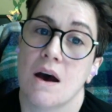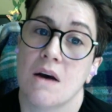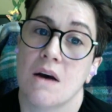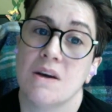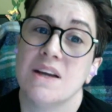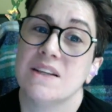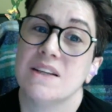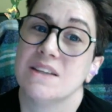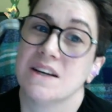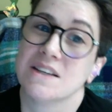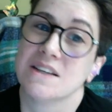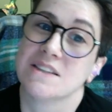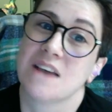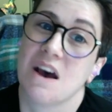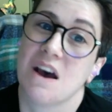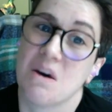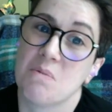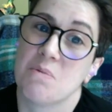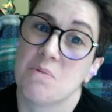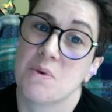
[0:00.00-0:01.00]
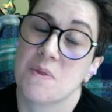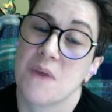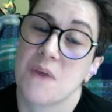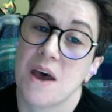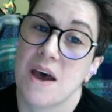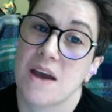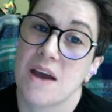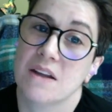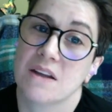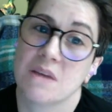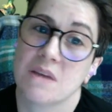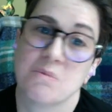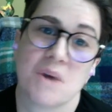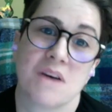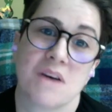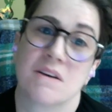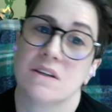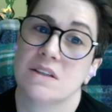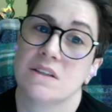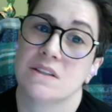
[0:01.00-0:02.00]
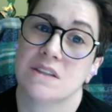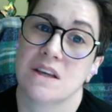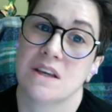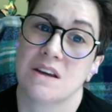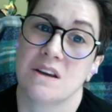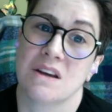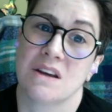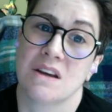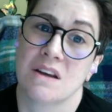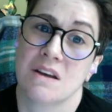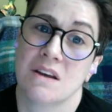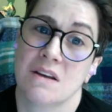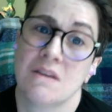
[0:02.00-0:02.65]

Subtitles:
It does help with that. I'm not going to say